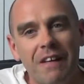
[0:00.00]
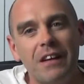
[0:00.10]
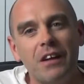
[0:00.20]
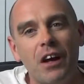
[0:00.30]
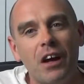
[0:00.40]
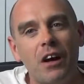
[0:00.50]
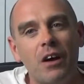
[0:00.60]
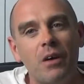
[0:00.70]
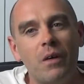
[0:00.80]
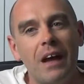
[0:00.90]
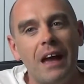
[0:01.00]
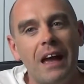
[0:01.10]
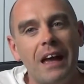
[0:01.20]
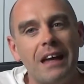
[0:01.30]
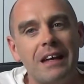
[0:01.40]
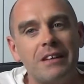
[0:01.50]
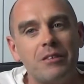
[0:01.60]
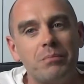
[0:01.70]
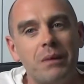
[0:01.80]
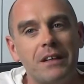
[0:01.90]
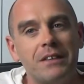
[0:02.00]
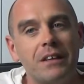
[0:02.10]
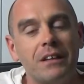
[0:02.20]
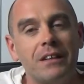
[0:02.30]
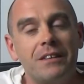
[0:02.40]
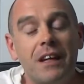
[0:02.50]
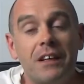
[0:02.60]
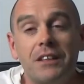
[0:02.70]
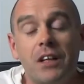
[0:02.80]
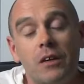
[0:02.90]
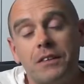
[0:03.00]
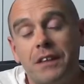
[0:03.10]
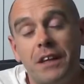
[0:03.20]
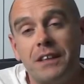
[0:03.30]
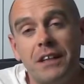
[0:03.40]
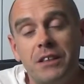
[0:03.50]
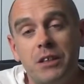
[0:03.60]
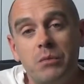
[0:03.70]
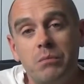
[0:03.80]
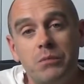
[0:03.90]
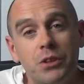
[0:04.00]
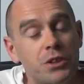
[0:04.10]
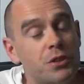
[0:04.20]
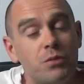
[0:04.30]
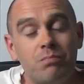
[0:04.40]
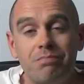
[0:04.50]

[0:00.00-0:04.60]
and basically say to you, just